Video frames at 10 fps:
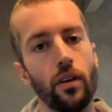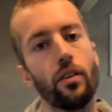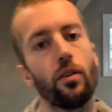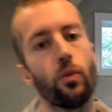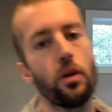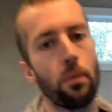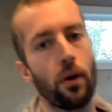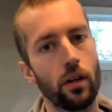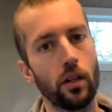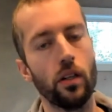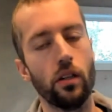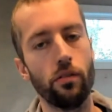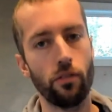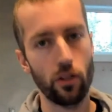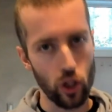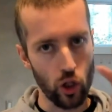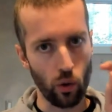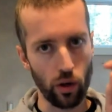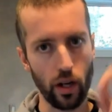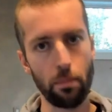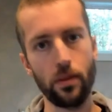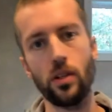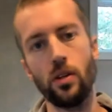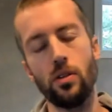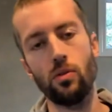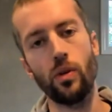a three-part of short episodes,